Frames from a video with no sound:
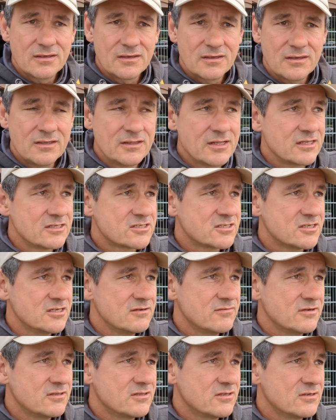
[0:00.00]
inland sea
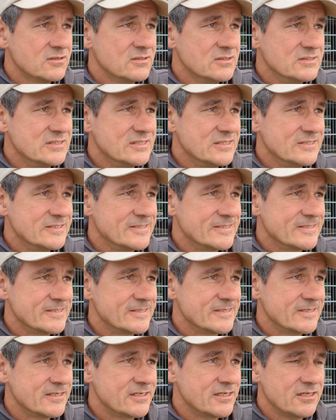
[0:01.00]
video.
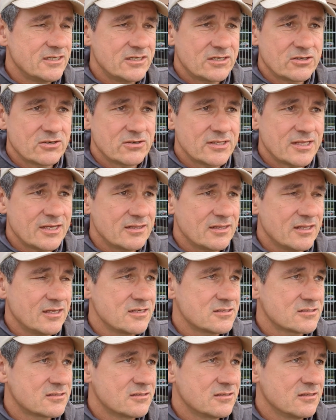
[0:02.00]
He caught that
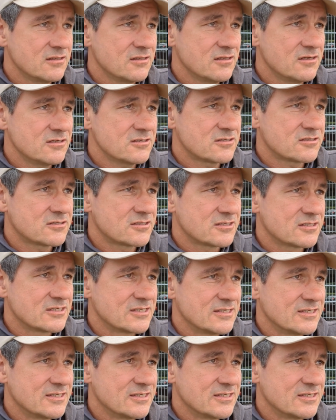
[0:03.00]
nice little huss,